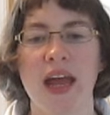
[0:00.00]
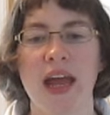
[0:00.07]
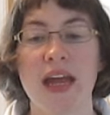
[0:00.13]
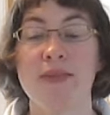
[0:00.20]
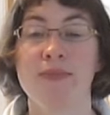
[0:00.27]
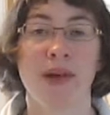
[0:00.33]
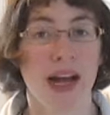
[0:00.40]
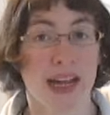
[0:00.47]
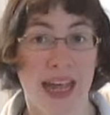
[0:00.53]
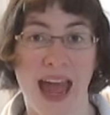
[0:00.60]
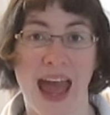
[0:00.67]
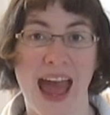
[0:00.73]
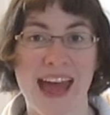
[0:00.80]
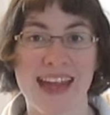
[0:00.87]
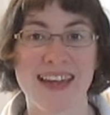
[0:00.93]
in my
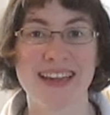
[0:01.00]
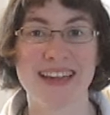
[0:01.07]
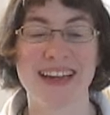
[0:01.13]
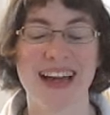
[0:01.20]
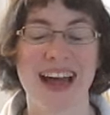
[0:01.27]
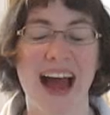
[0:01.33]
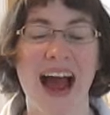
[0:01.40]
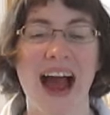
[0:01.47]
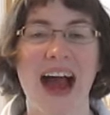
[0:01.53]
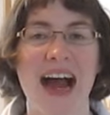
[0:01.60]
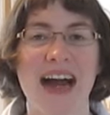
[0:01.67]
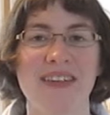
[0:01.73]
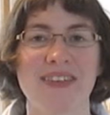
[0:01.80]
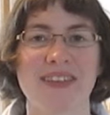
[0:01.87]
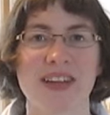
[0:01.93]
head
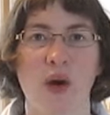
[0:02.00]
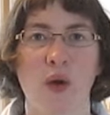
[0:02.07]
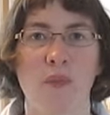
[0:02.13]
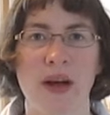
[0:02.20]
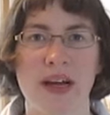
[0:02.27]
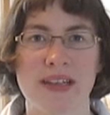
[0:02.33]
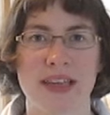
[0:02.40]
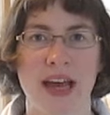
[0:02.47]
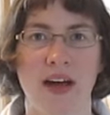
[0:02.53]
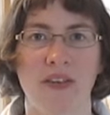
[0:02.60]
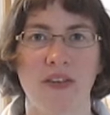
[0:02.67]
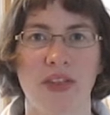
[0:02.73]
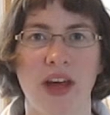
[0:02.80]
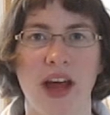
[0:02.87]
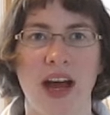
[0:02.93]
I've told
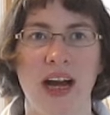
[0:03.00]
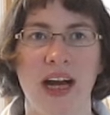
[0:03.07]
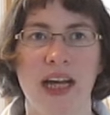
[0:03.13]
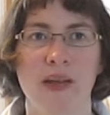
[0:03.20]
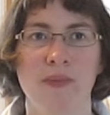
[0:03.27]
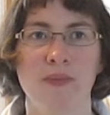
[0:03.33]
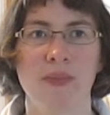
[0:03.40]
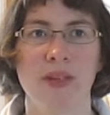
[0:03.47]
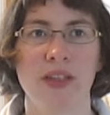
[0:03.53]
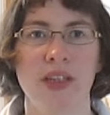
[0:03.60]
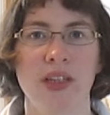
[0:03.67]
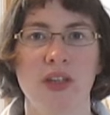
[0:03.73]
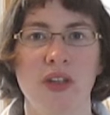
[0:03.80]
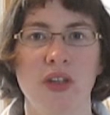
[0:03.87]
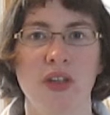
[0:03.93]
myself that I'm
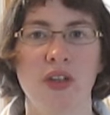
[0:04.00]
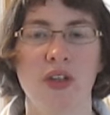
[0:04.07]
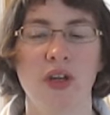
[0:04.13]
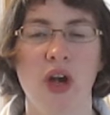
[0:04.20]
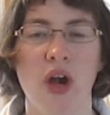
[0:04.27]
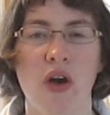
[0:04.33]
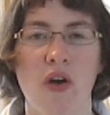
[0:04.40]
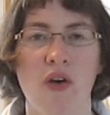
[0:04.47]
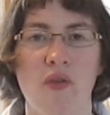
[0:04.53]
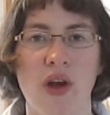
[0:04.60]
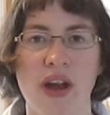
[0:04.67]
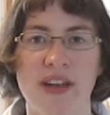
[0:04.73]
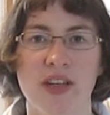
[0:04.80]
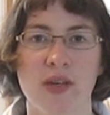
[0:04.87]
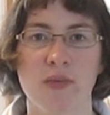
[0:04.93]

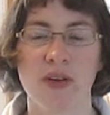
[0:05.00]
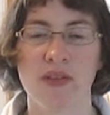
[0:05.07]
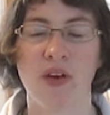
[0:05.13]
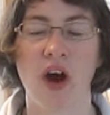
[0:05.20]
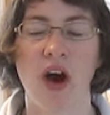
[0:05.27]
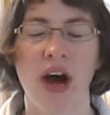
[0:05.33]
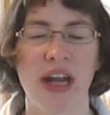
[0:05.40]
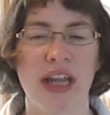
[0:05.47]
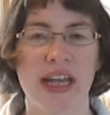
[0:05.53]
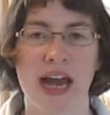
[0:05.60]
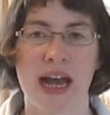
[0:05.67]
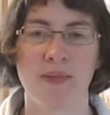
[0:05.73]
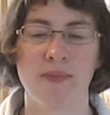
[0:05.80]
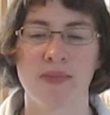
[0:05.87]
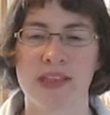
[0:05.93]
ready to move on, and
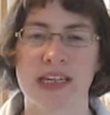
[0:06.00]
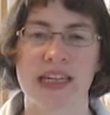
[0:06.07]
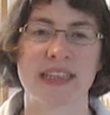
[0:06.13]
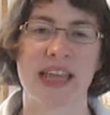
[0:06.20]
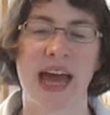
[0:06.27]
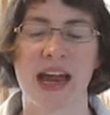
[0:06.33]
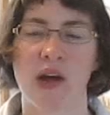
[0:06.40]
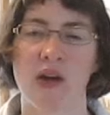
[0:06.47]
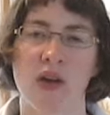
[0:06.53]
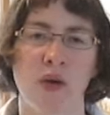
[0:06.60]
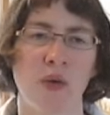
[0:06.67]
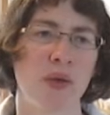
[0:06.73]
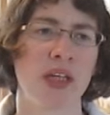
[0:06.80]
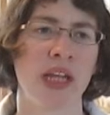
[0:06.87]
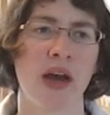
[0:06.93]
I'm saying,
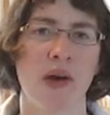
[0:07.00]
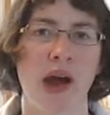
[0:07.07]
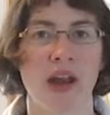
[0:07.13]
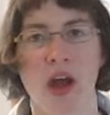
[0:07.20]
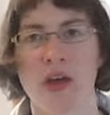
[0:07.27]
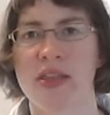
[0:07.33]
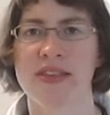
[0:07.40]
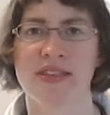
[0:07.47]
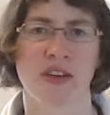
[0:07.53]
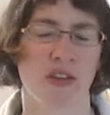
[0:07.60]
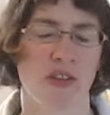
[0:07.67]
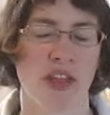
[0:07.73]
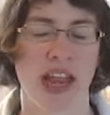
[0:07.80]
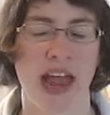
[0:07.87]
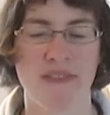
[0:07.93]
oh, you know, I know there's
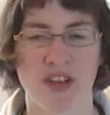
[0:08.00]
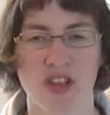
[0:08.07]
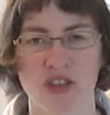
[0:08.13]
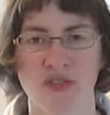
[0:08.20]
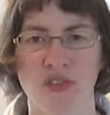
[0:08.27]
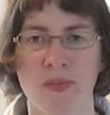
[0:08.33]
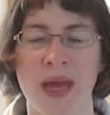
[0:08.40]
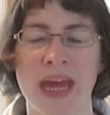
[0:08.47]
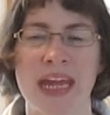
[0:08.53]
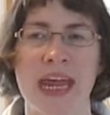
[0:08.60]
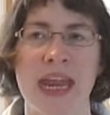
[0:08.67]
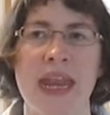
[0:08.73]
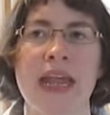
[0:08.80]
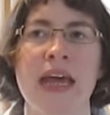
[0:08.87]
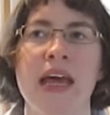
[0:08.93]
another level for
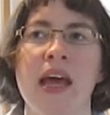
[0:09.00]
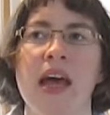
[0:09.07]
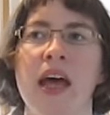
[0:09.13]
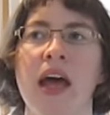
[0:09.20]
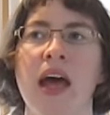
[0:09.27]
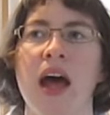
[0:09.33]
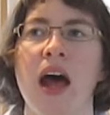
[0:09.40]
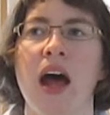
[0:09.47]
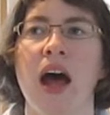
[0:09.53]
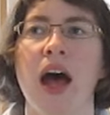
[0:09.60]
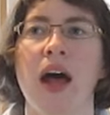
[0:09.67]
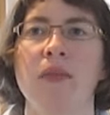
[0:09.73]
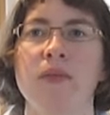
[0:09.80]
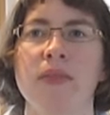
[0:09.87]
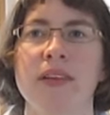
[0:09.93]
me,
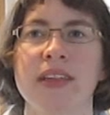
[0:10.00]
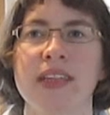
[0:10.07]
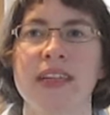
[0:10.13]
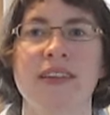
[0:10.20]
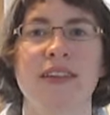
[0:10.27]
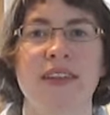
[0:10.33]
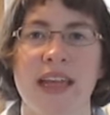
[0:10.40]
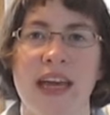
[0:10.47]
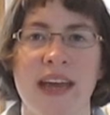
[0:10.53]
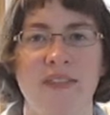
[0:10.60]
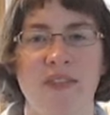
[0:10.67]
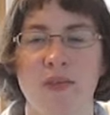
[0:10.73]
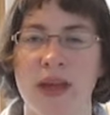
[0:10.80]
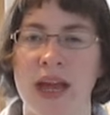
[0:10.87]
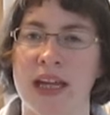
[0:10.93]
and this isn't
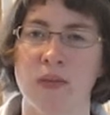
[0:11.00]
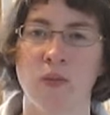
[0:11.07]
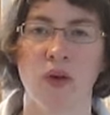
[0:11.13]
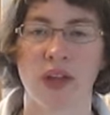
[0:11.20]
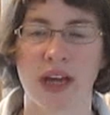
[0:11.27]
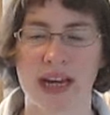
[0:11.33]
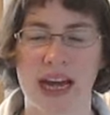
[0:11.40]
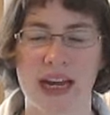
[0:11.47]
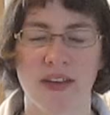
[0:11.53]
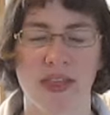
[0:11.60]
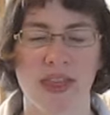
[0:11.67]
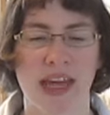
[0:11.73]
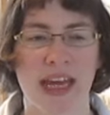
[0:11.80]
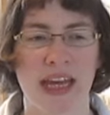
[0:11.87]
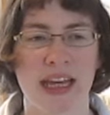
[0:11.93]
it for me anymore, that kind of
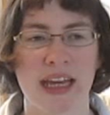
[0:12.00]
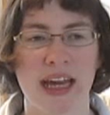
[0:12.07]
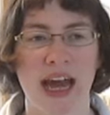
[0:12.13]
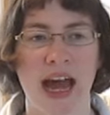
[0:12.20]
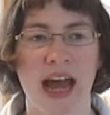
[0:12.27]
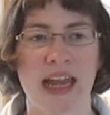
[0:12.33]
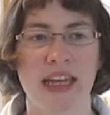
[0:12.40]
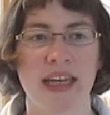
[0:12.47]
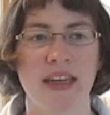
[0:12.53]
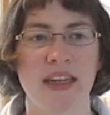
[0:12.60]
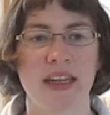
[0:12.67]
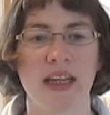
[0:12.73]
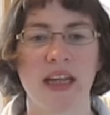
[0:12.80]
thing. And